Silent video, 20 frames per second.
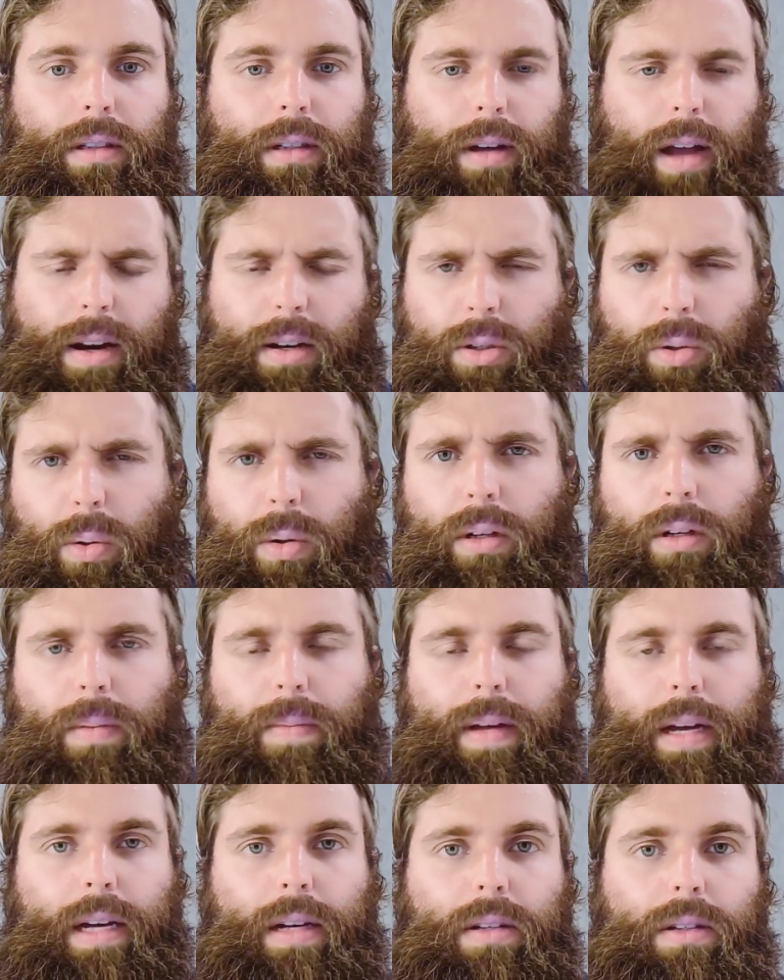their editorial
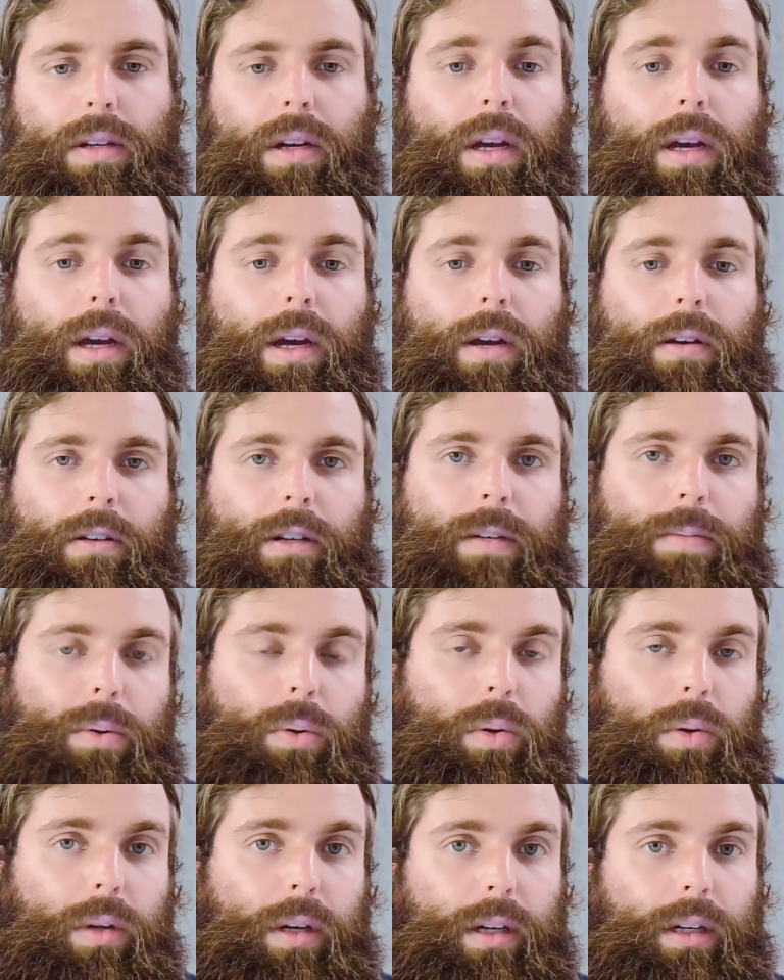page, for
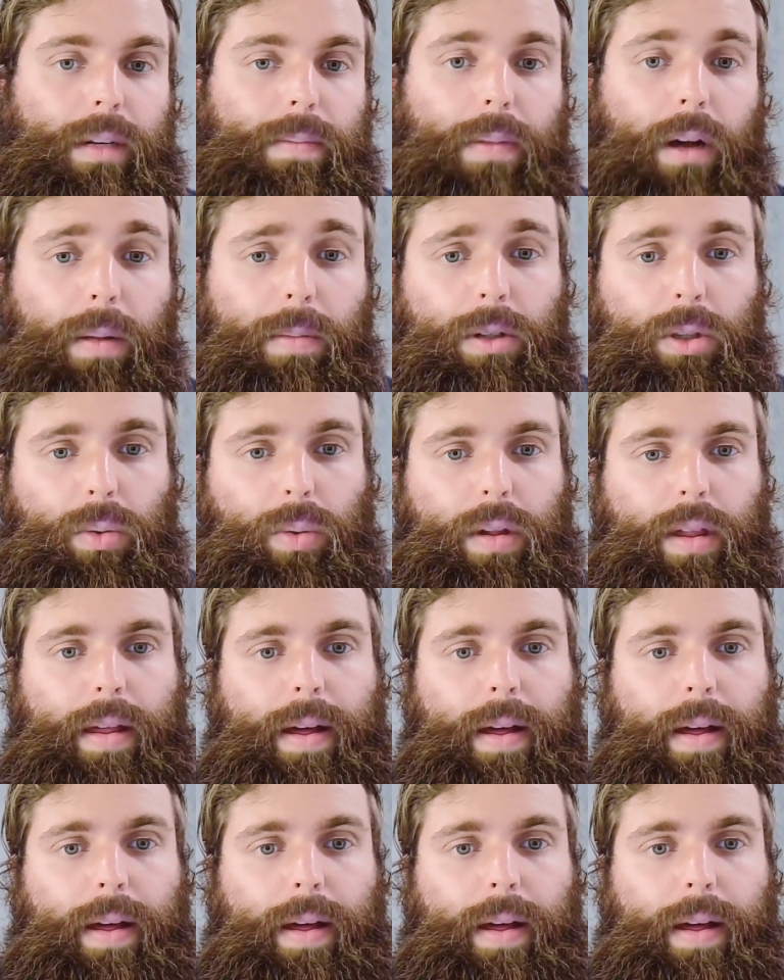people who are looking to publish with